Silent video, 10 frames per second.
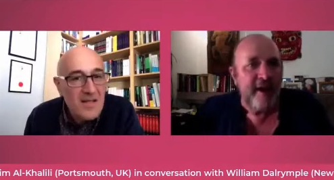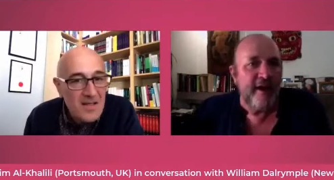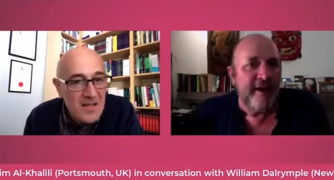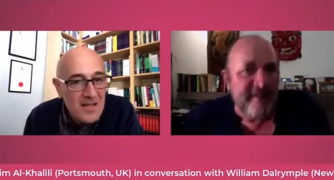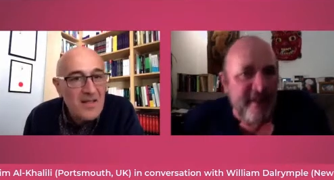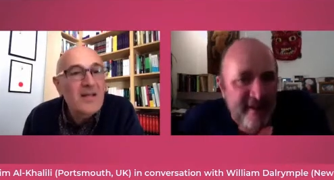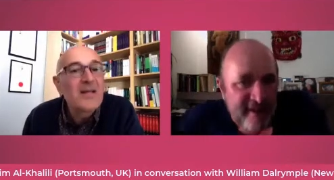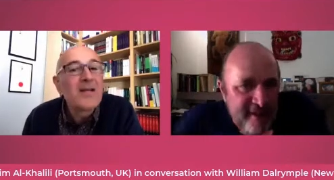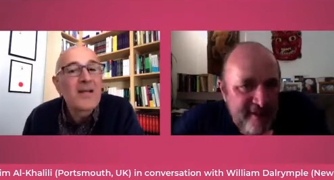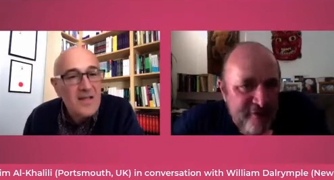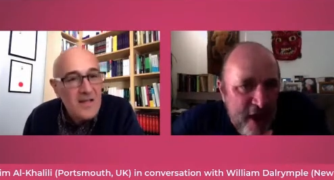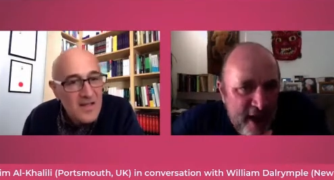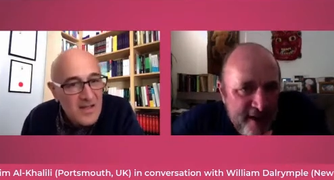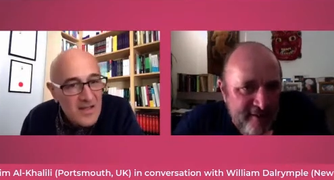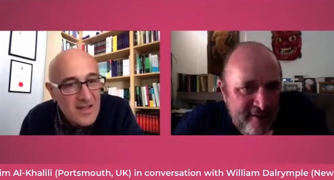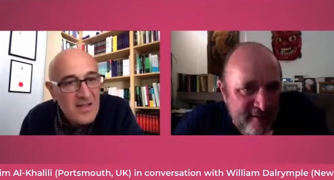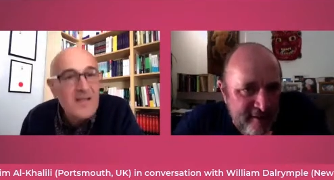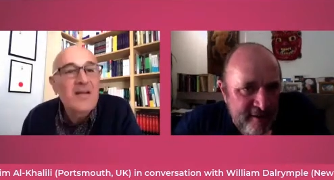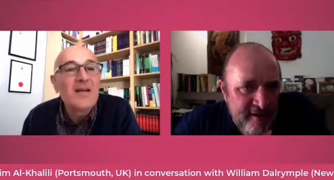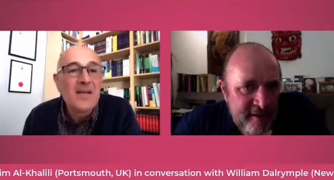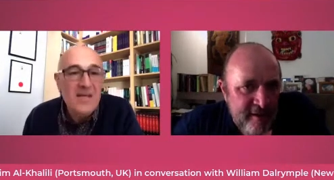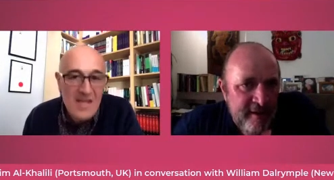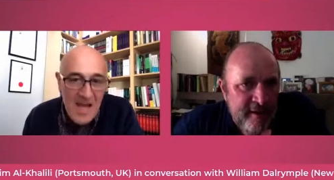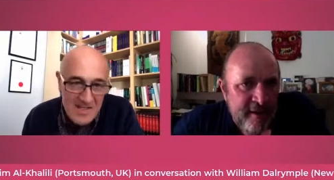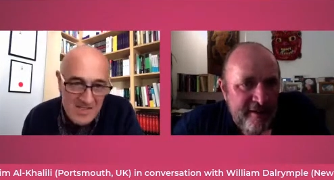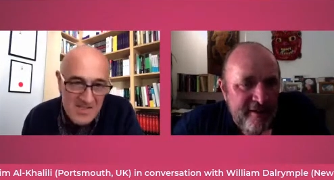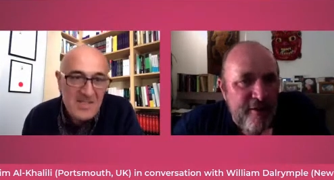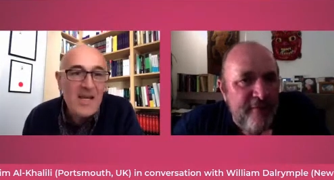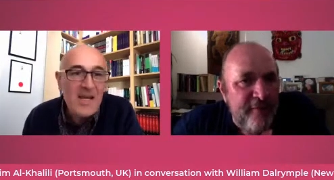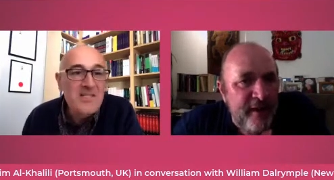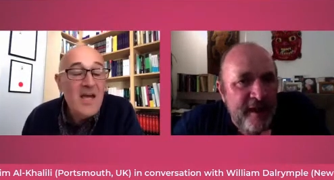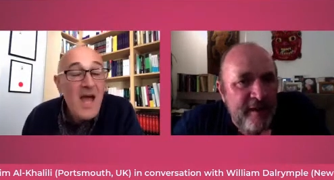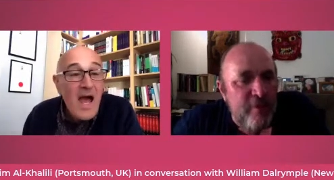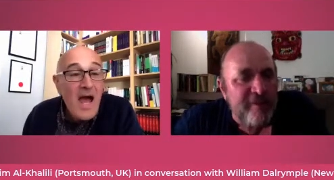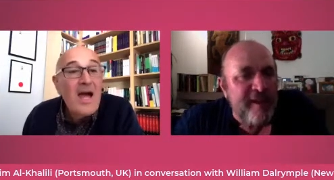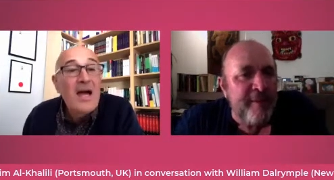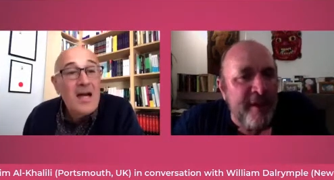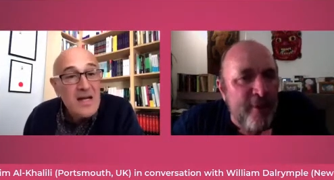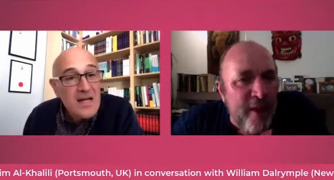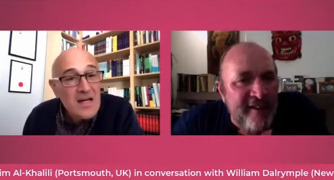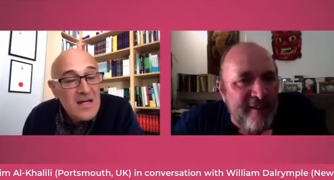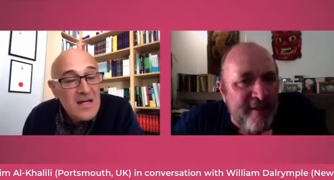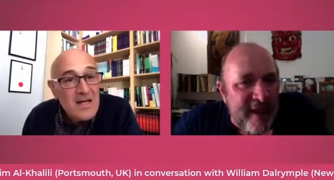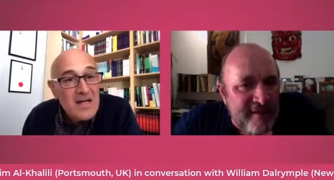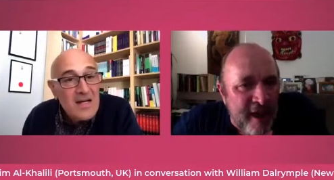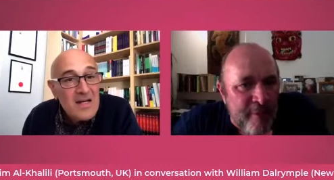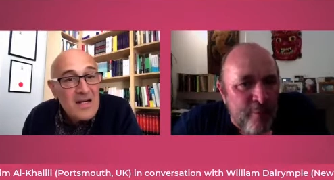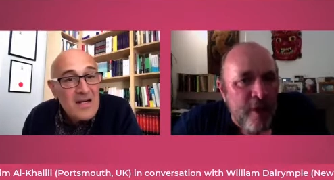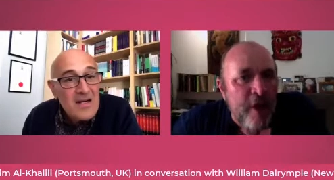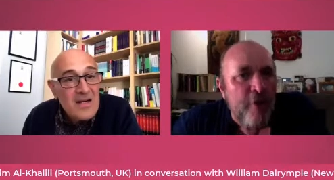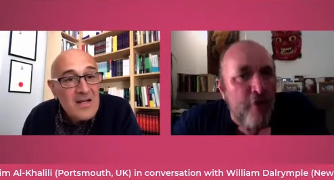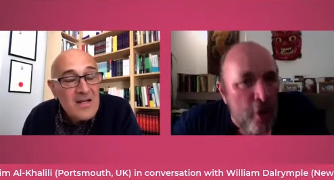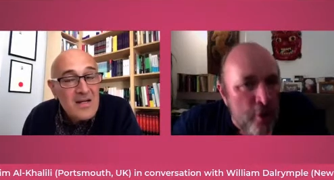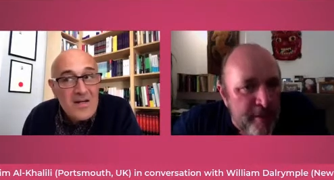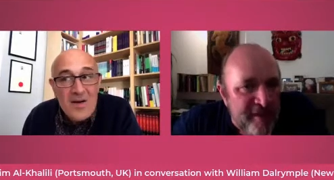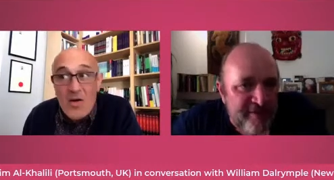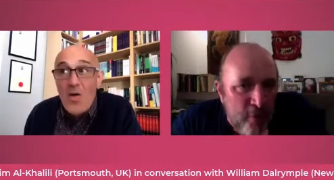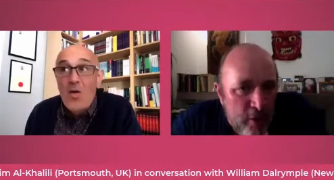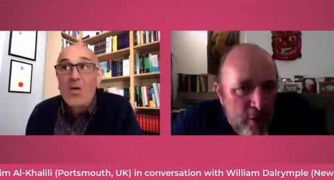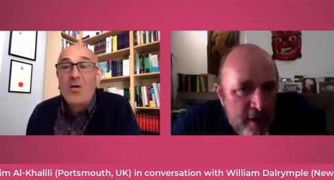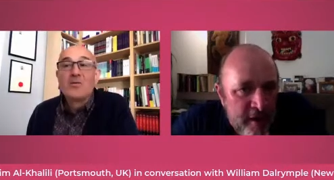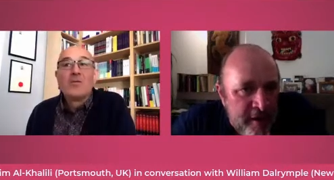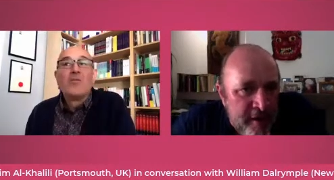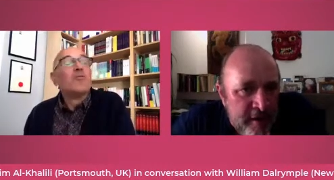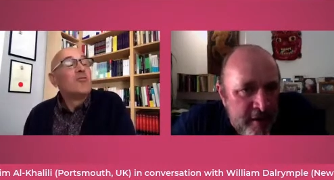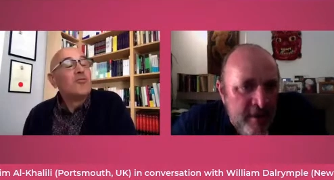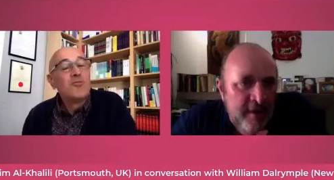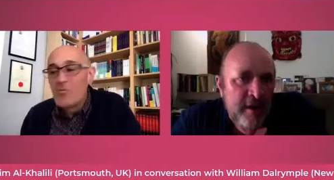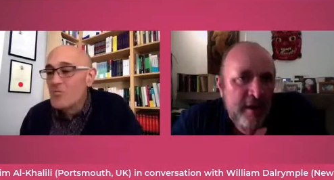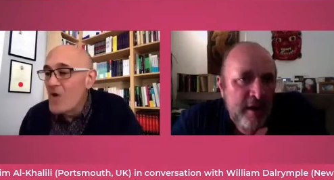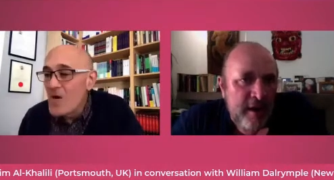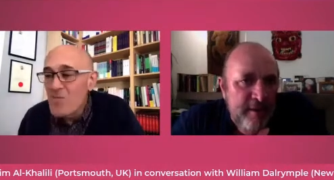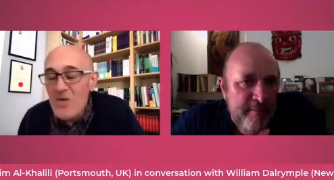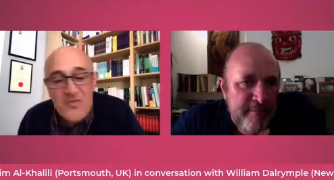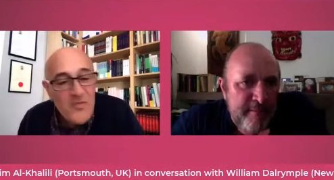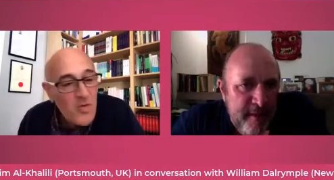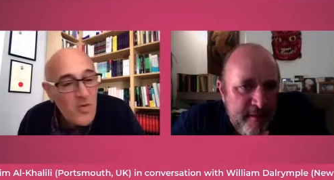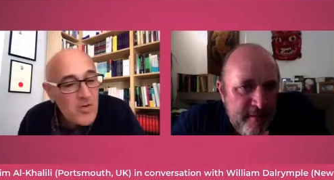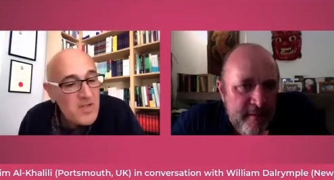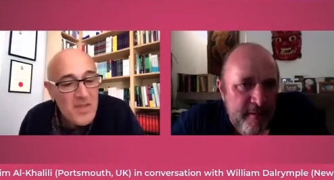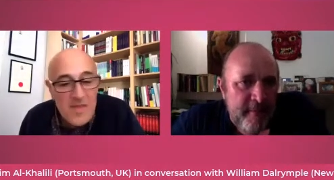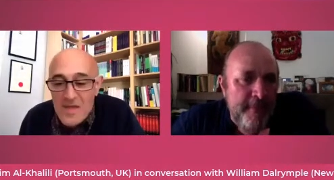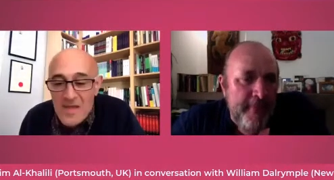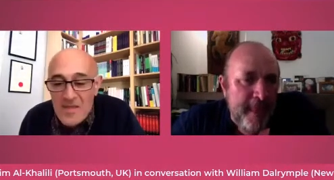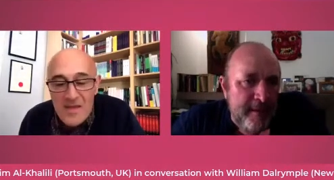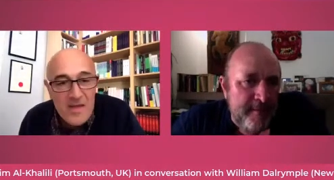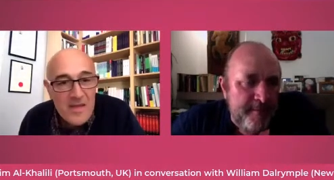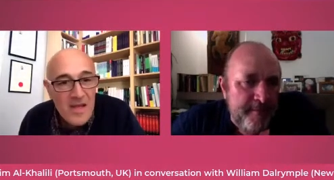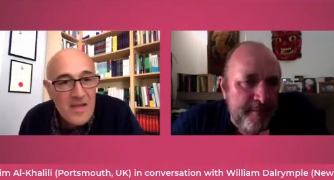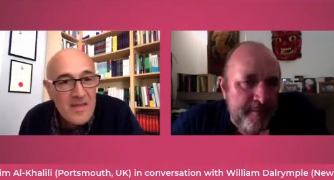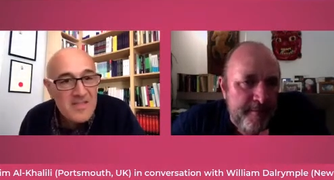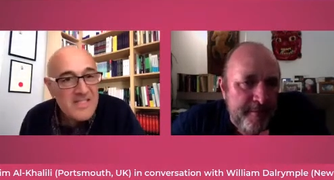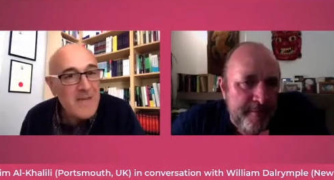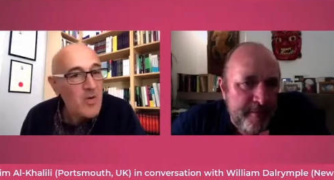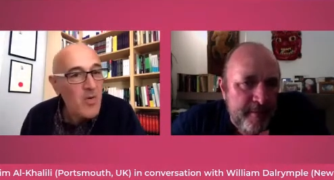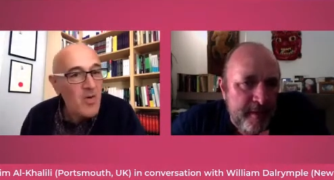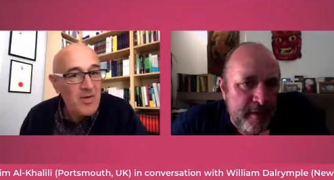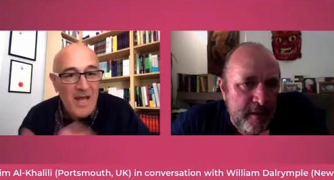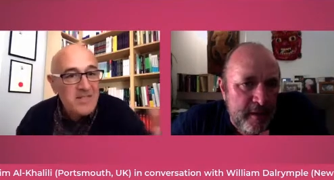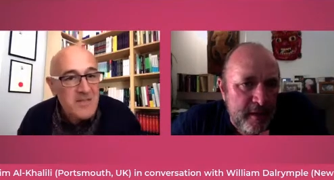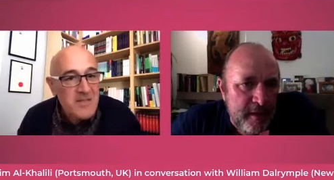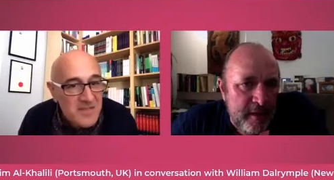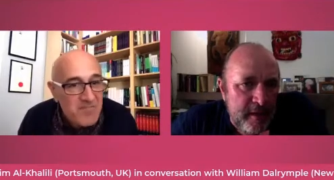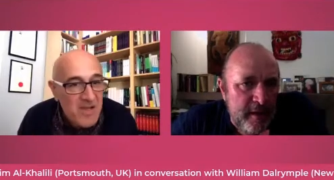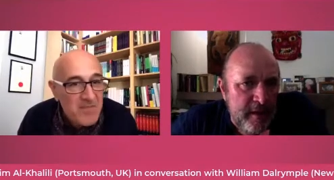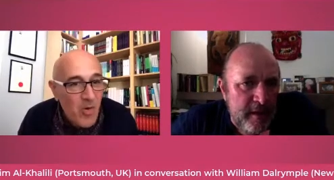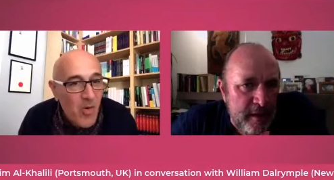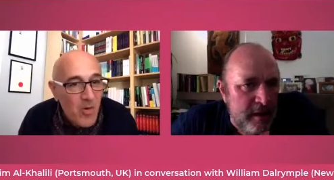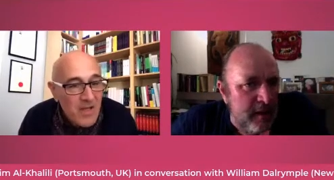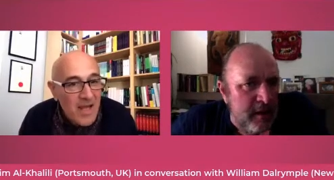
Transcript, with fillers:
Speaker 1: uh, his, his, his tracts. Yes. So roughly yes. what's happening in the West at that time.
Speaker 2: Rome has fallen, Rome has fallen. The the uh, the Islamic world hasn't been born